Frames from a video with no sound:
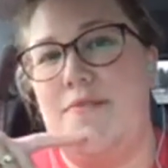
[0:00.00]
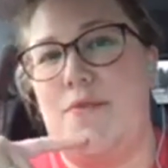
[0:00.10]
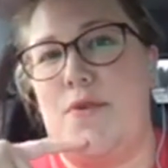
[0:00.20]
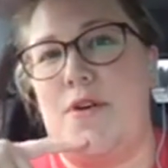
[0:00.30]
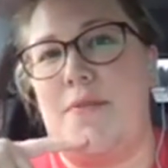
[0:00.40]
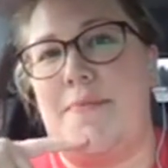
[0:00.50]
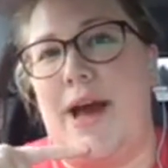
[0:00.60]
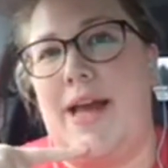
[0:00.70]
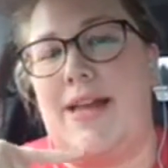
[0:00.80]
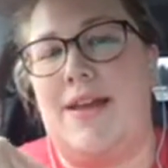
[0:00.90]
for
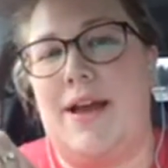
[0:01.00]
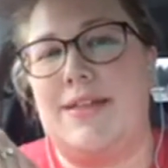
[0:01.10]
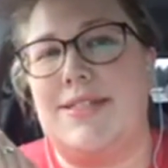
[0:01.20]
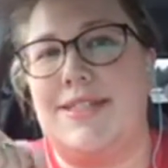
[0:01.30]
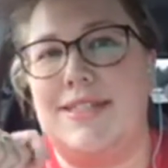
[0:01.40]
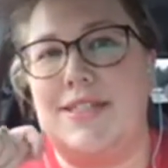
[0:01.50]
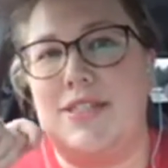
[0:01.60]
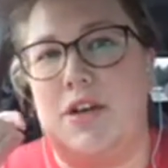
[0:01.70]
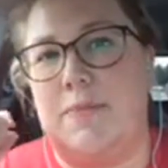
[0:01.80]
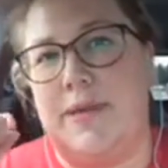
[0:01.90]
my next
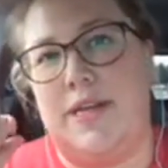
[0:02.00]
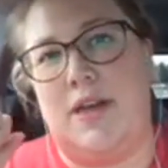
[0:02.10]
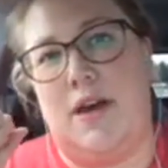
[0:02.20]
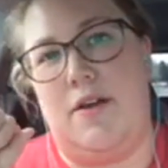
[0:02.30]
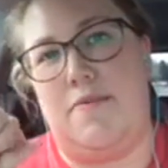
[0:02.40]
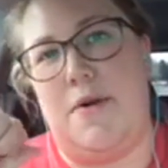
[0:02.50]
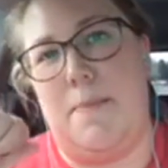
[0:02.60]
installment of